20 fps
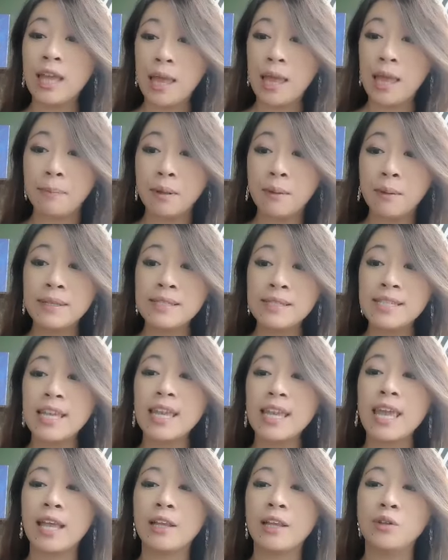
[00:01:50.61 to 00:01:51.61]

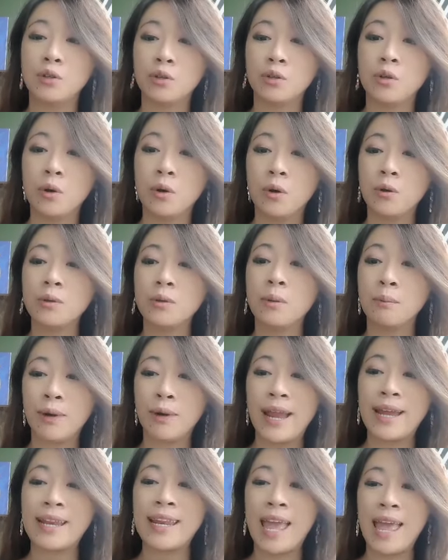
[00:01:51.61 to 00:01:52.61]
implementing in your own
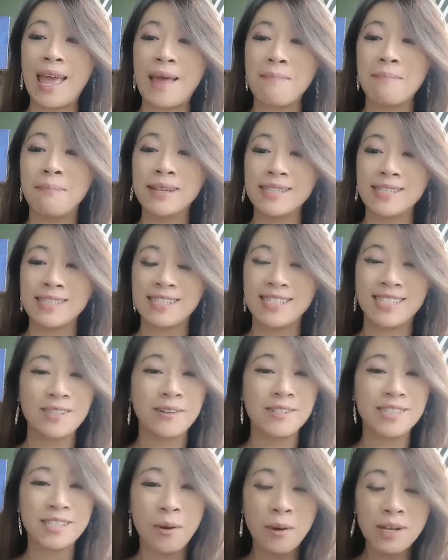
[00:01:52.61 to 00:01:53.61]
brand and business so it's